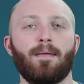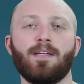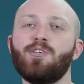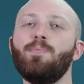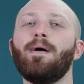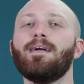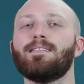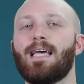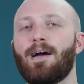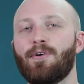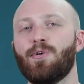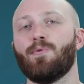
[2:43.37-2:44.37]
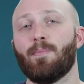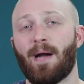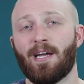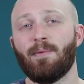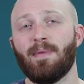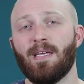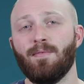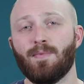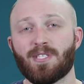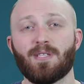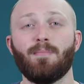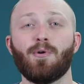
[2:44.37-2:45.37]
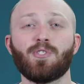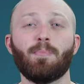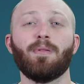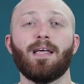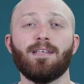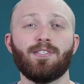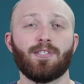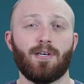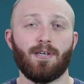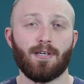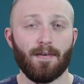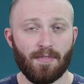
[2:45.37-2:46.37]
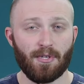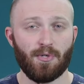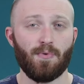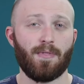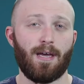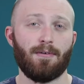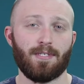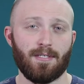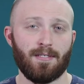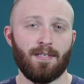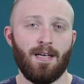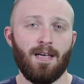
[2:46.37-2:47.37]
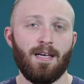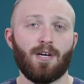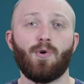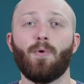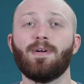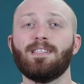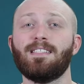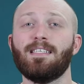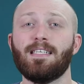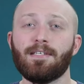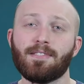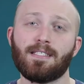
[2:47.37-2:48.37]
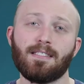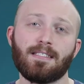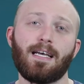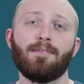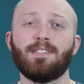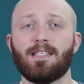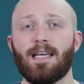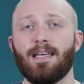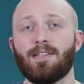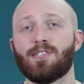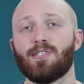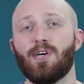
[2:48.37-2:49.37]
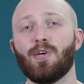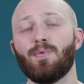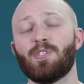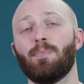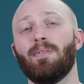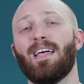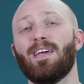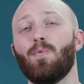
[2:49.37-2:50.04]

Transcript: Nickelback's How You Remind Me was the most played song of the 2000s. According to Nielsen SoundScan, the song was played